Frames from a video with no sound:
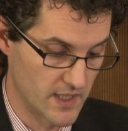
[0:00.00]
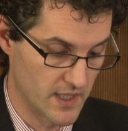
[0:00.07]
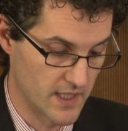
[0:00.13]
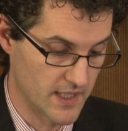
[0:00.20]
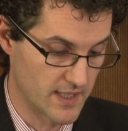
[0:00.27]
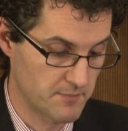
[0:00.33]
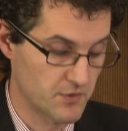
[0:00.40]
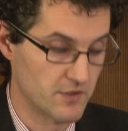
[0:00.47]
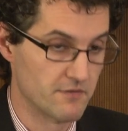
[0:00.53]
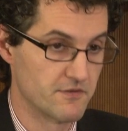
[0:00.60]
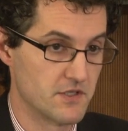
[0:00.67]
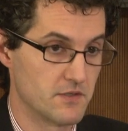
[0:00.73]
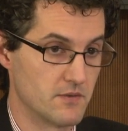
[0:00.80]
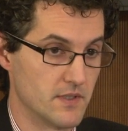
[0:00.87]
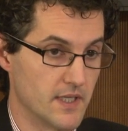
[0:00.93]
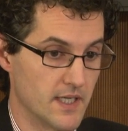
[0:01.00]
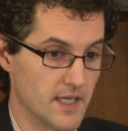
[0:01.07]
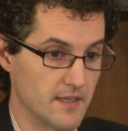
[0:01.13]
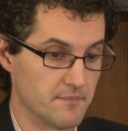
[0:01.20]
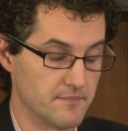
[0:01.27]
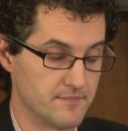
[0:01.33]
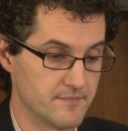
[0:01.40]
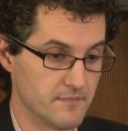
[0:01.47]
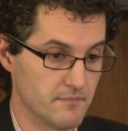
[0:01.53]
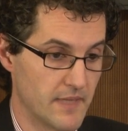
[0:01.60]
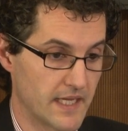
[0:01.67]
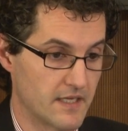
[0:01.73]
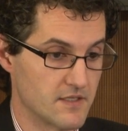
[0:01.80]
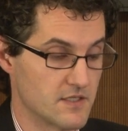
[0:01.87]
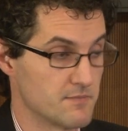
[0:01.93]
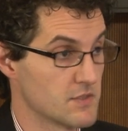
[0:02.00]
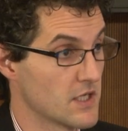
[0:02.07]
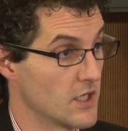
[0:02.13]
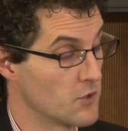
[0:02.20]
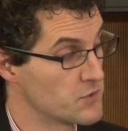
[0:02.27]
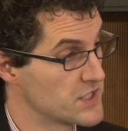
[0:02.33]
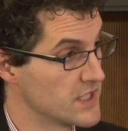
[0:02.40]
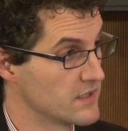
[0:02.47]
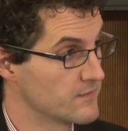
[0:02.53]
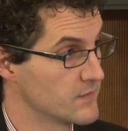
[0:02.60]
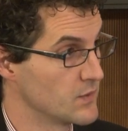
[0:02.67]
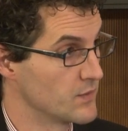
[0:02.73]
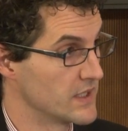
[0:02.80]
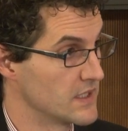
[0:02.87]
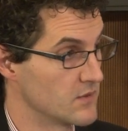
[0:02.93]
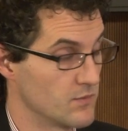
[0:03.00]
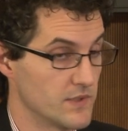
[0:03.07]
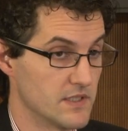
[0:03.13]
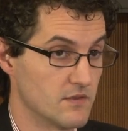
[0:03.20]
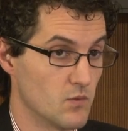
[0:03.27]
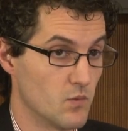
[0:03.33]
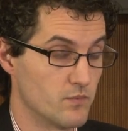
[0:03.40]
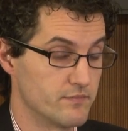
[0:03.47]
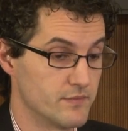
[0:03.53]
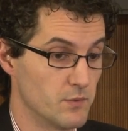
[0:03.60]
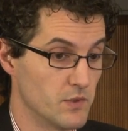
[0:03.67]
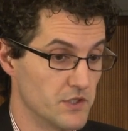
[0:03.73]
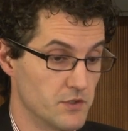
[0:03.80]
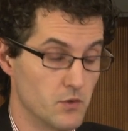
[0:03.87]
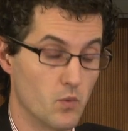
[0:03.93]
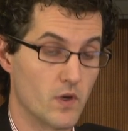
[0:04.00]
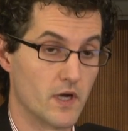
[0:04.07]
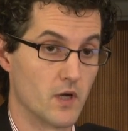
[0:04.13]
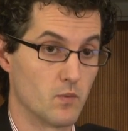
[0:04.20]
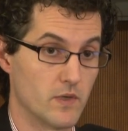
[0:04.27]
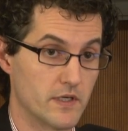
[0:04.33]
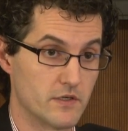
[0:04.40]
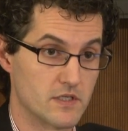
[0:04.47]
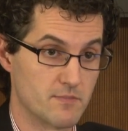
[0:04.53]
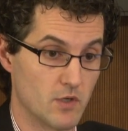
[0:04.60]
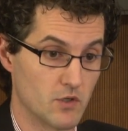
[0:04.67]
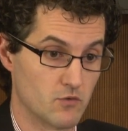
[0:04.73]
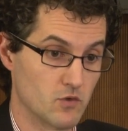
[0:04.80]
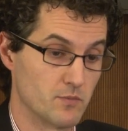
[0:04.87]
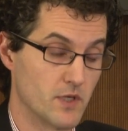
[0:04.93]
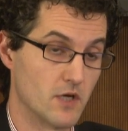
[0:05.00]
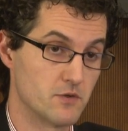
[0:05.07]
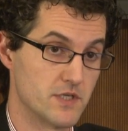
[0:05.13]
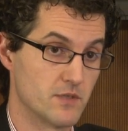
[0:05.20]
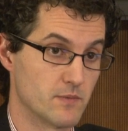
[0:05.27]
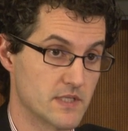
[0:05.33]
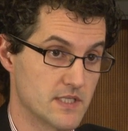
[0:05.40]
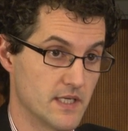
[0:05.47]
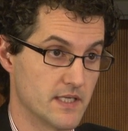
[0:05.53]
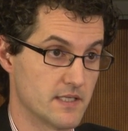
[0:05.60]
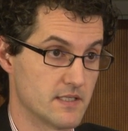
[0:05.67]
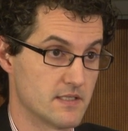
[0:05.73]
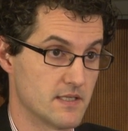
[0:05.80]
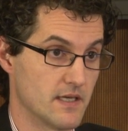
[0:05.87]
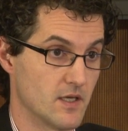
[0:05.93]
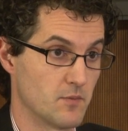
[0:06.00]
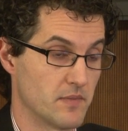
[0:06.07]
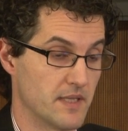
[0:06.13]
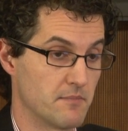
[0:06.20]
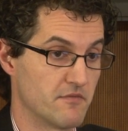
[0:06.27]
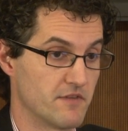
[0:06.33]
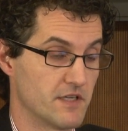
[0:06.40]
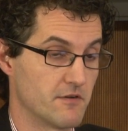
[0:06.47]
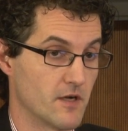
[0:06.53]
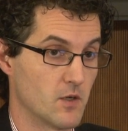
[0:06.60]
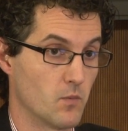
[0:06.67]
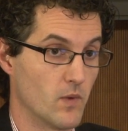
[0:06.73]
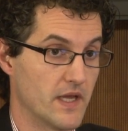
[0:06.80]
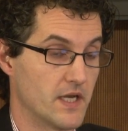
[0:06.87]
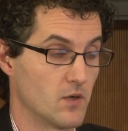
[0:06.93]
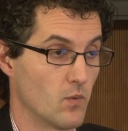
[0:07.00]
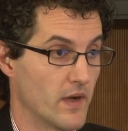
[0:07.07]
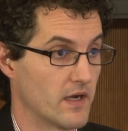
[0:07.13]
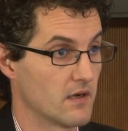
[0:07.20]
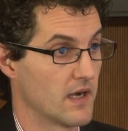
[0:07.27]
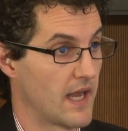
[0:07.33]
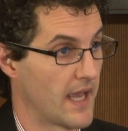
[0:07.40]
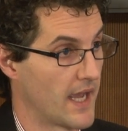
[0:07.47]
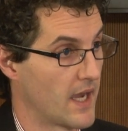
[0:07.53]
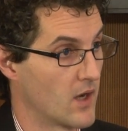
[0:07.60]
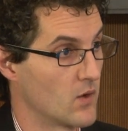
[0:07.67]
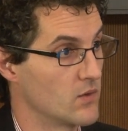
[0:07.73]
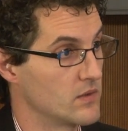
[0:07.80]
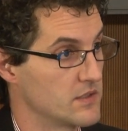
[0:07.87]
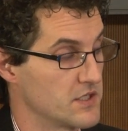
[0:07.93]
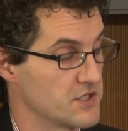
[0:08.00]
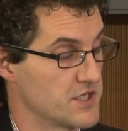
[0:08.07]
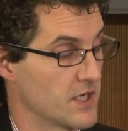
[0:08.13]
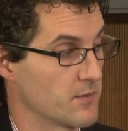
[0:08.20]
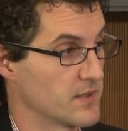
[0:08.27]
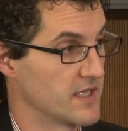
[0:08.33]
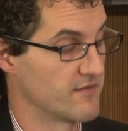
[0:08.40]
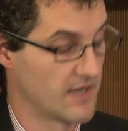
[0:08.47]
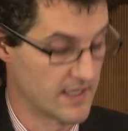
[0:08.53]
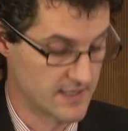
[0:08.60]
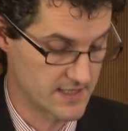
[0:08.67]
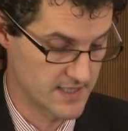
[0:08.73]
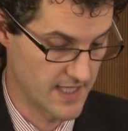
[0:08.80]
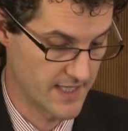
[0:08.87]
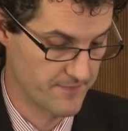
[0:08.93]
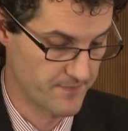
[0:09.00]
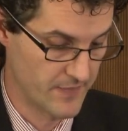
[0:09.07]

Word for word: a number of uh, mechanisms coaching. We, we will do one on one or small group coaching with scientists to help them figure out when and where and how to share what they've got to say.